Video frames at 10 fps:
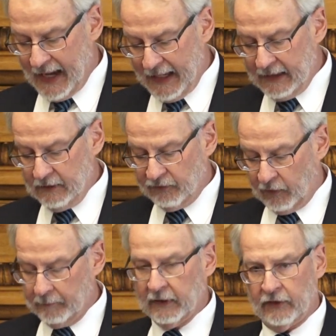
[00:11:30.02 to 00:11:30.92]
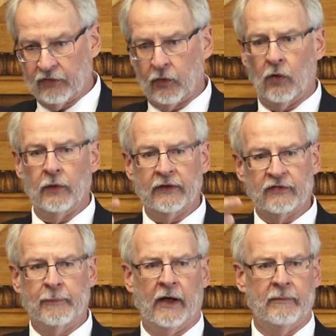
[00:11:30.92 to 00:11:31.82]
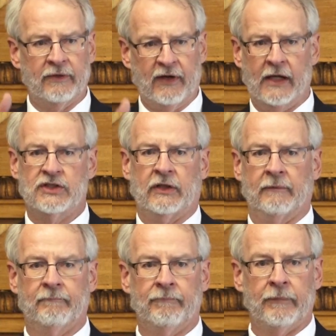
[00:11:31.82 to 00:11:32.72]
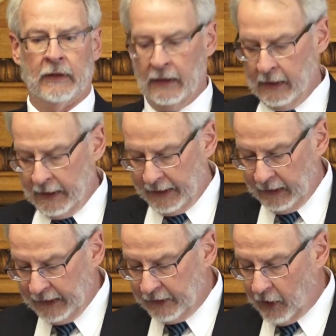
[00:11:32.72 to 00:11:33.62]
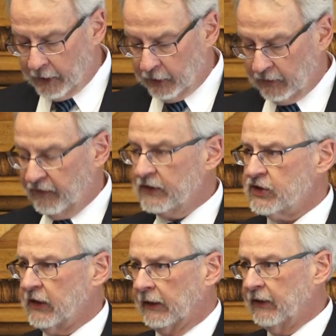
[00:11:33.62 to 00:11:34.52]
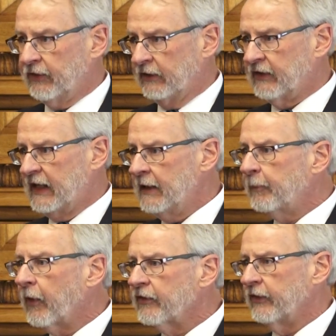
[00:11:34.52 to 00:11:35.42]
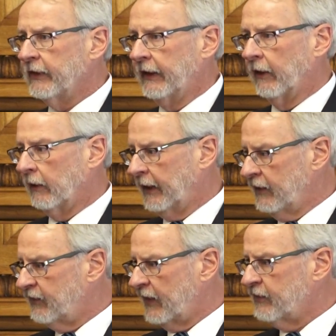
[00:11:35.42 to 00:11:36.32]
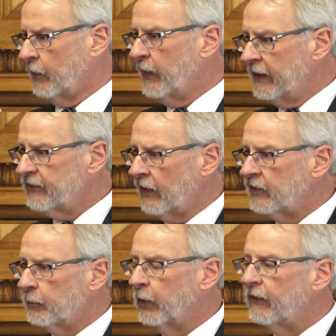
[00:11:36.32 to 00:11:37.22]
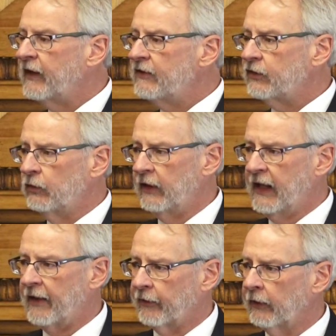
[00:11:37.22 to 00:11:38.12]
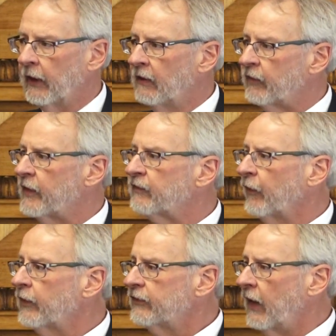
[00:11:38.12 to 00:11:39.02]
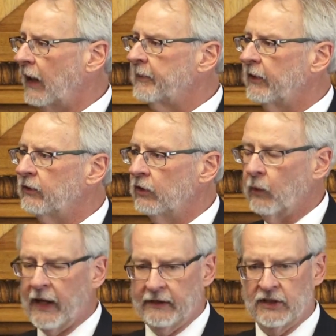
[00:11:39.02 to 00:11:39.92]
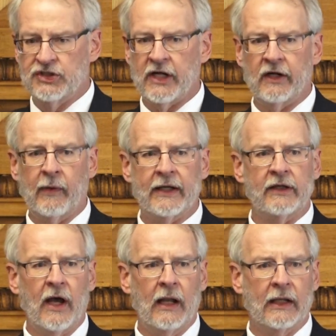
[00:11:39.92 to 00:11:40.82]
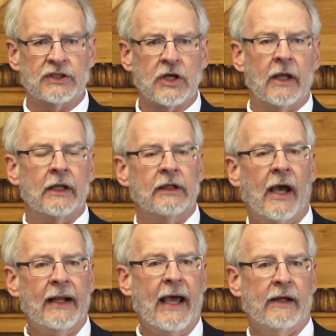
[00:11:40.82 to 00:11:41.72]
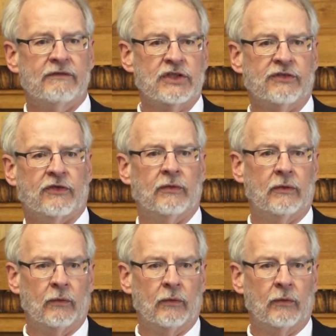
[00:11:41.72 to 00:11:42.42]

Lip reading: gained from controlled experimentation. And Leonardo da Vinci is his key person here. And he says the Renaissance put these two together for the first time in a new way to generate knowledge, not out of just